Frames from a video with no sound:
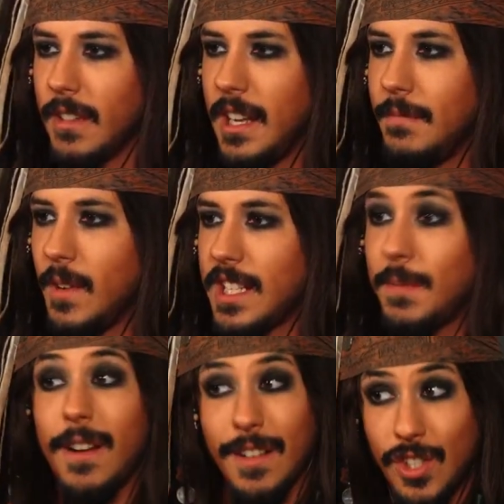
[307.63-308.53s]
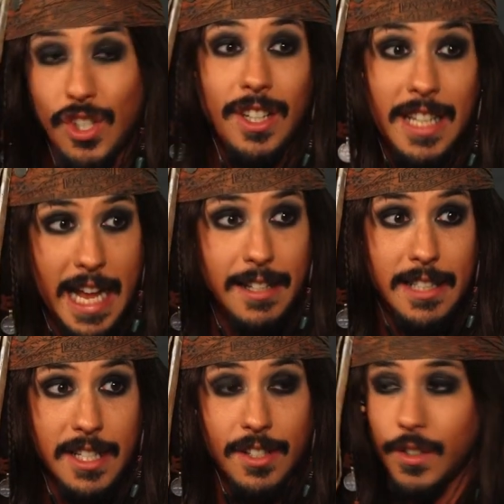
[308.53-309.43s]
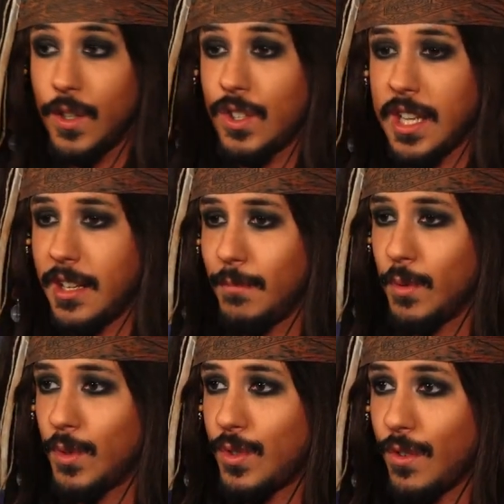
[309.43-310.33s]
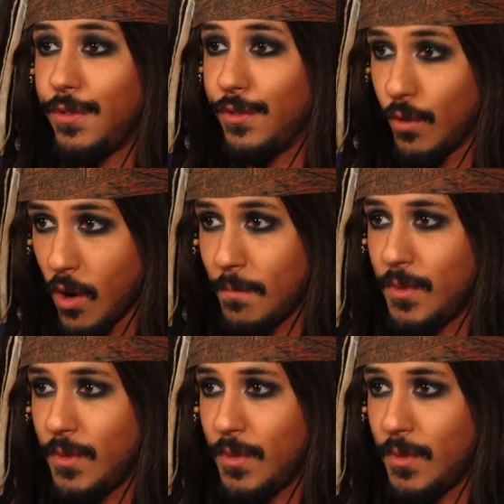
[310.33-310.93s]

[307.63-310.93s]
my experience, you get decent cursed cannonballs from the